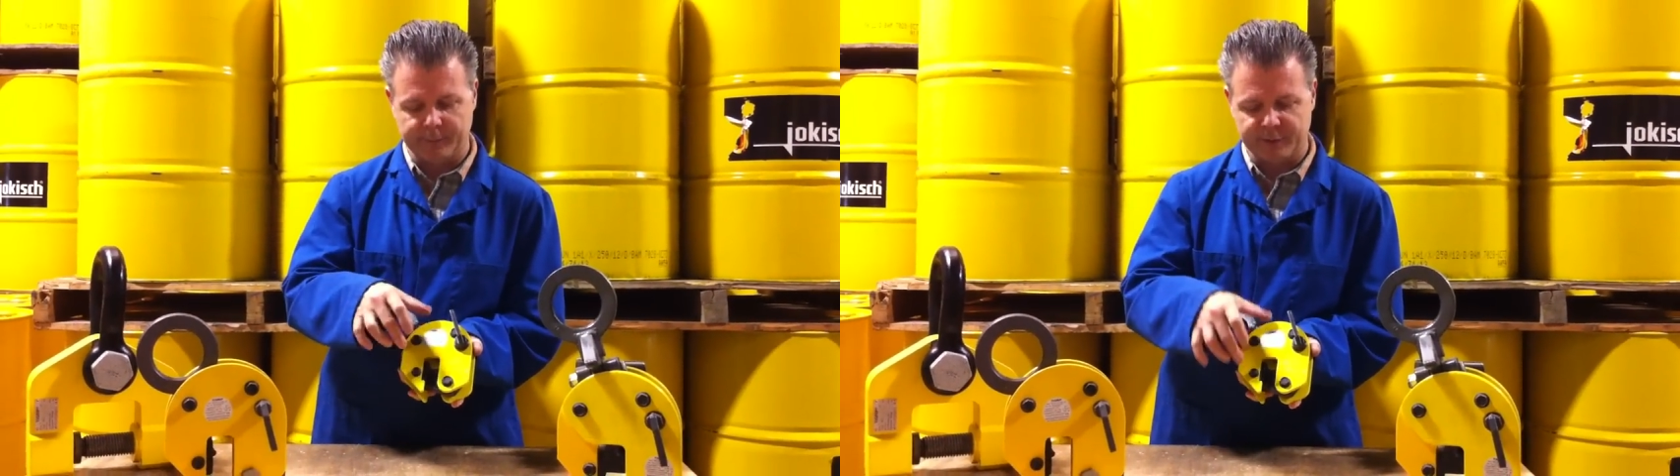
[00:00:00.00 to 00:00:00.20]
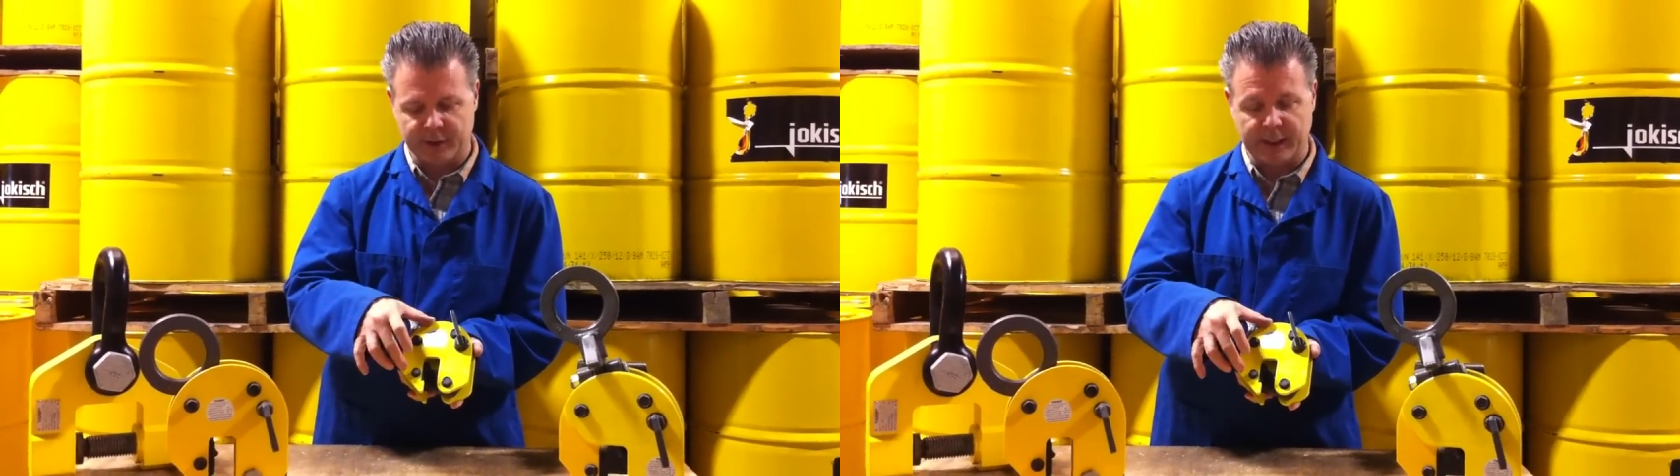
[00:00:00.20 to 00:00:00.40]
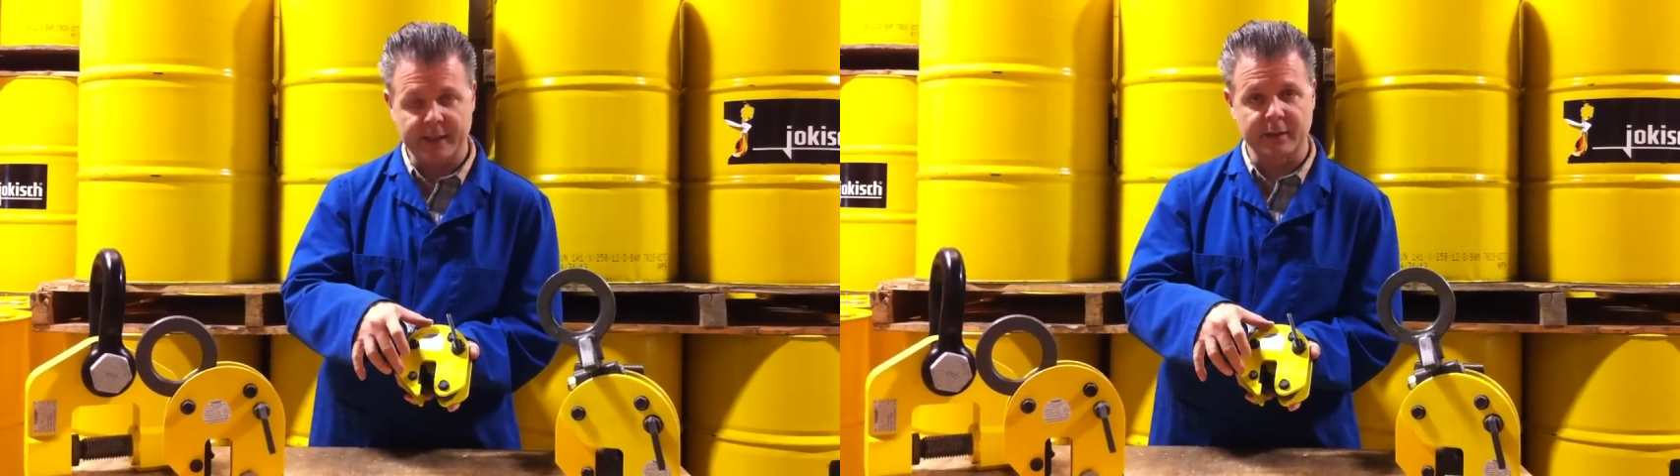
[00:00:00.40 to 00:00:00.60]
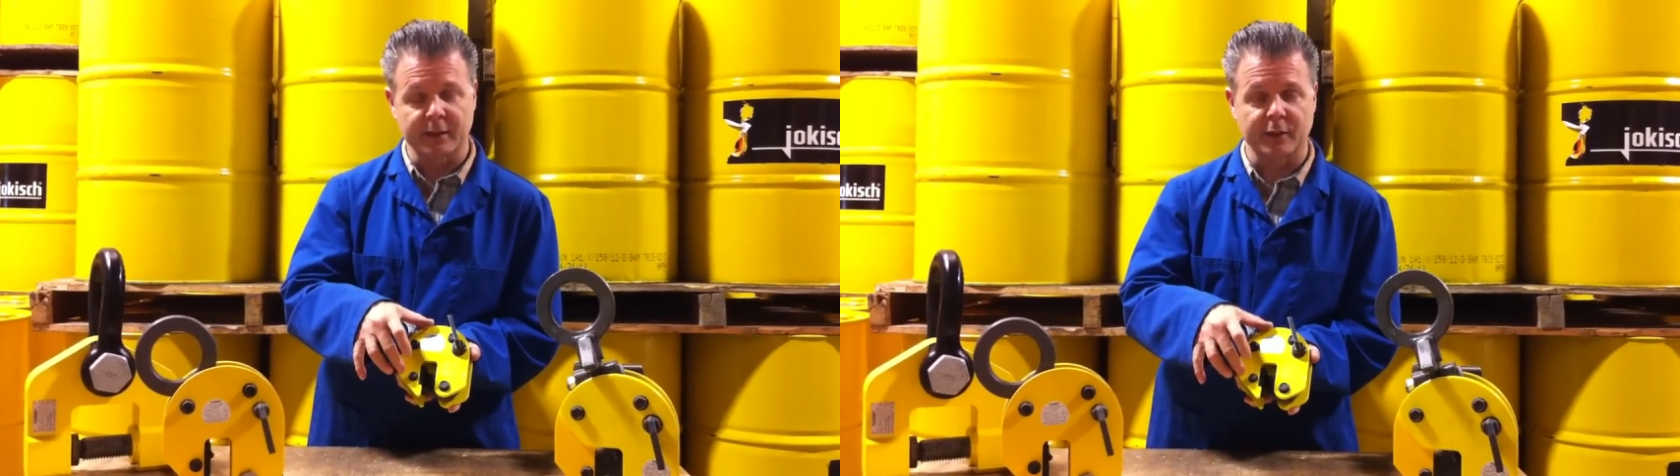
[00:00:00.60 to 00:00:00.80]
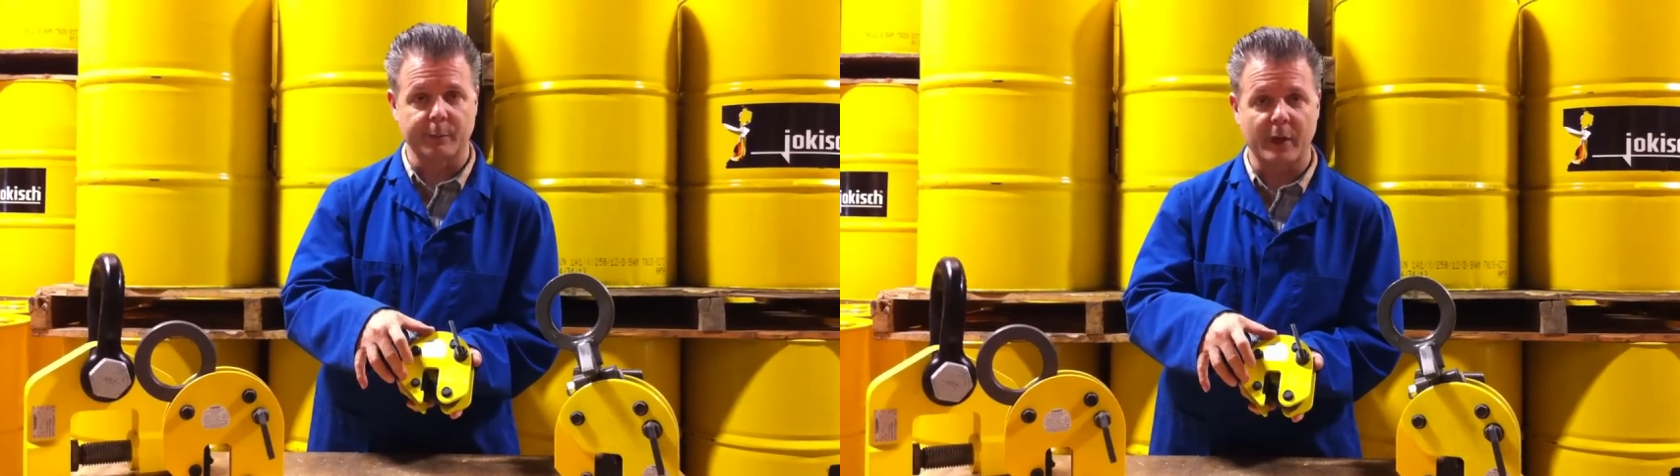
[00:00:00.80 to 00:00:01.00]

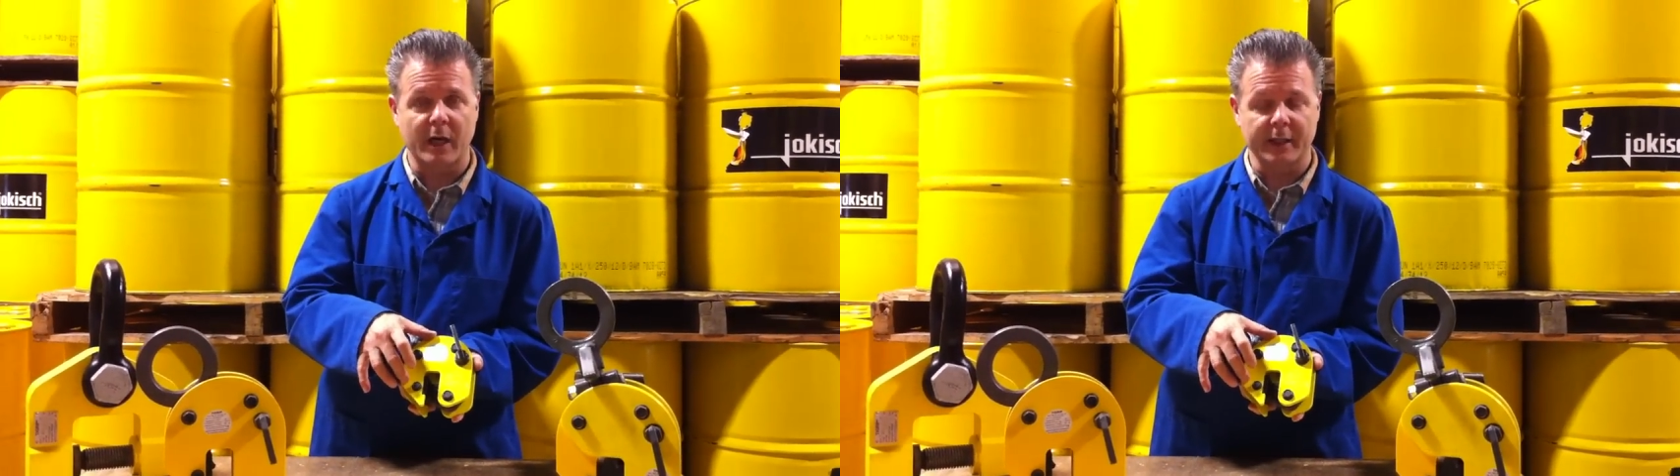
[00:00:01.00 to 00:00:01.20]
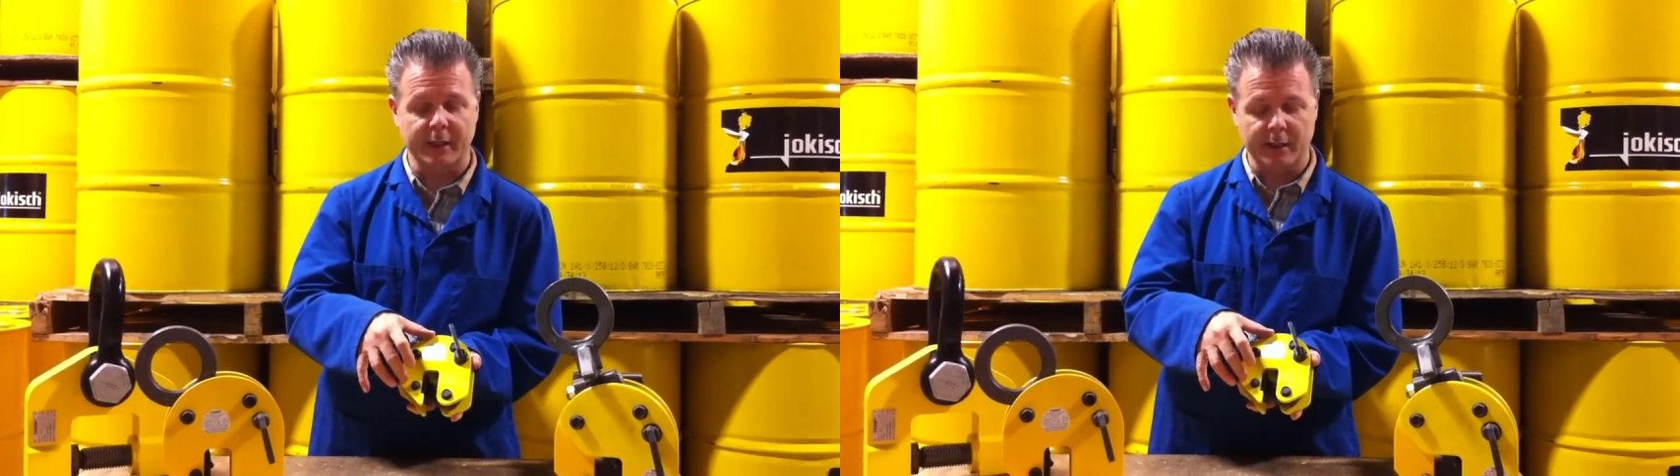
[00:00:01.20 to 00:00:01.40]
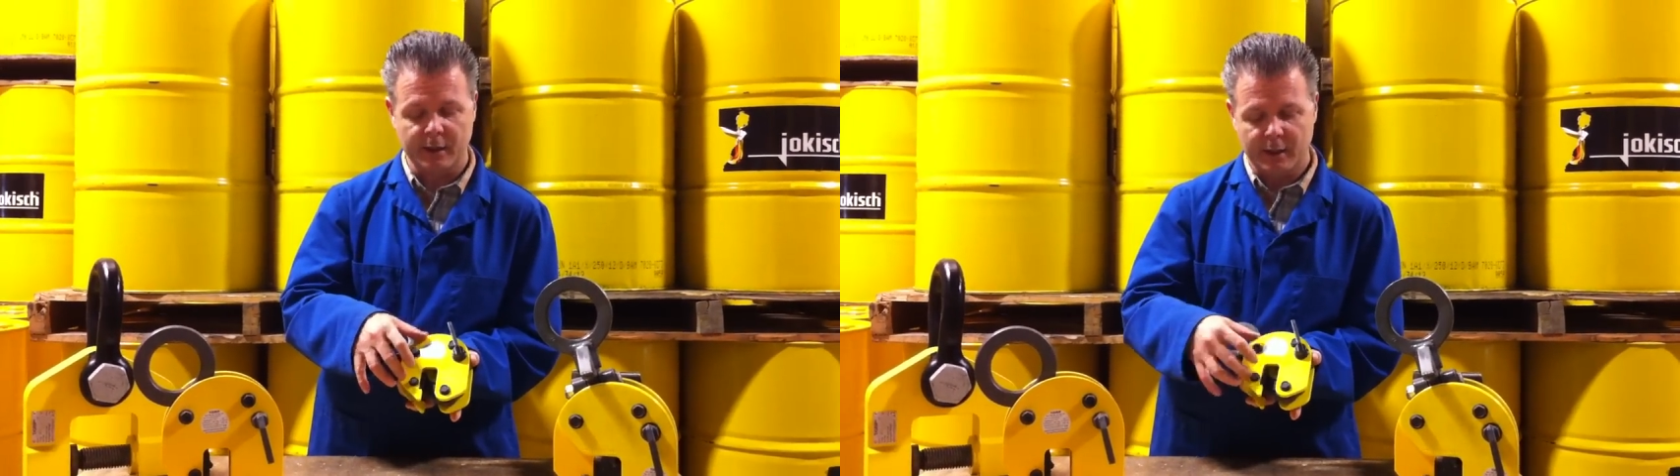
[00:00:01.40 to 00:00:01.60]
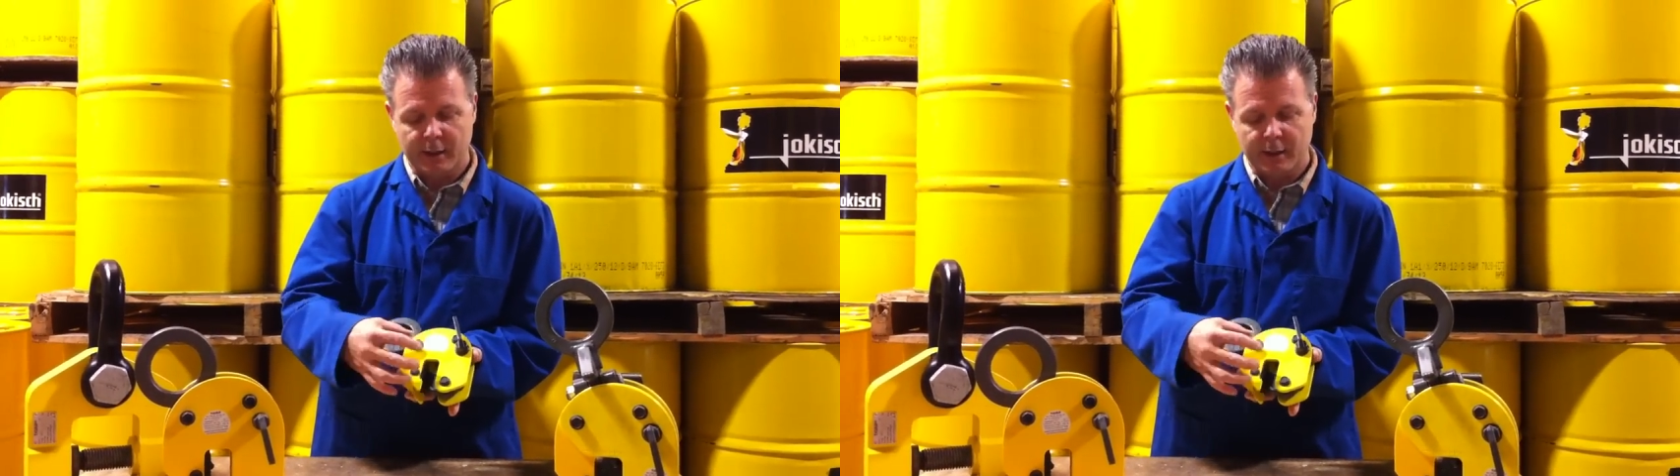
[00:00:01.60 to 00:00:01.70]
selected in the body,